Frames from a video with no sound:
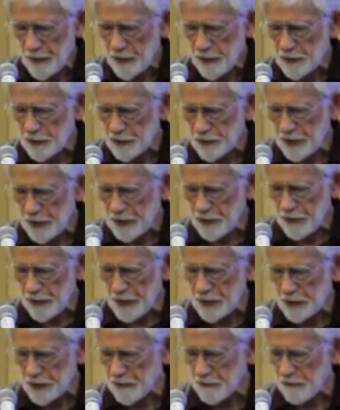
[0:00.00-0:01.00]

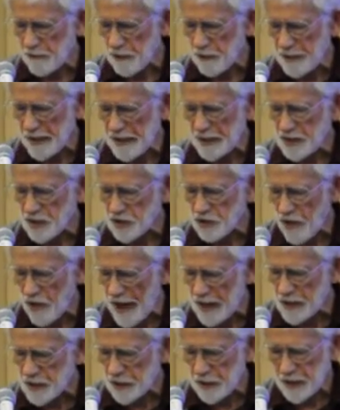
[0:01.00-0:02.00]
consideration from the
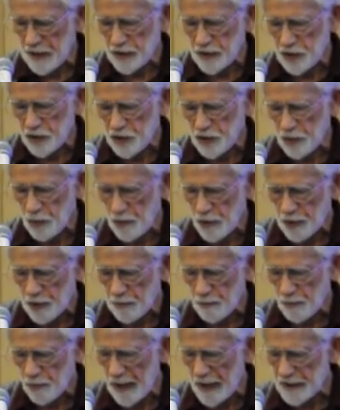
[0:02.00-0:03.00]
extraction at the
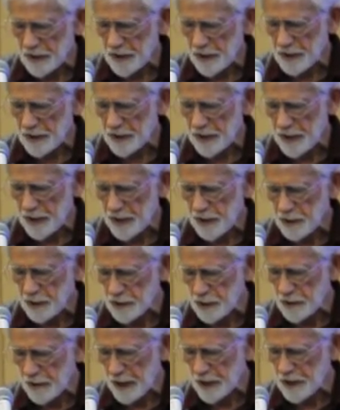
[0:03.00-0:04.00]
source, processing,
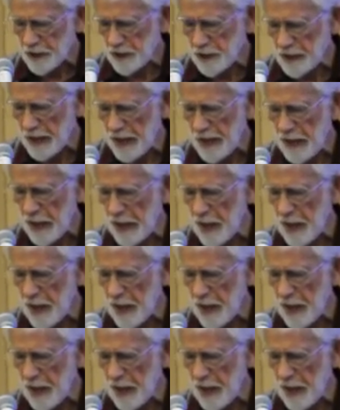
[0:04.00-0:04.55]
construction, and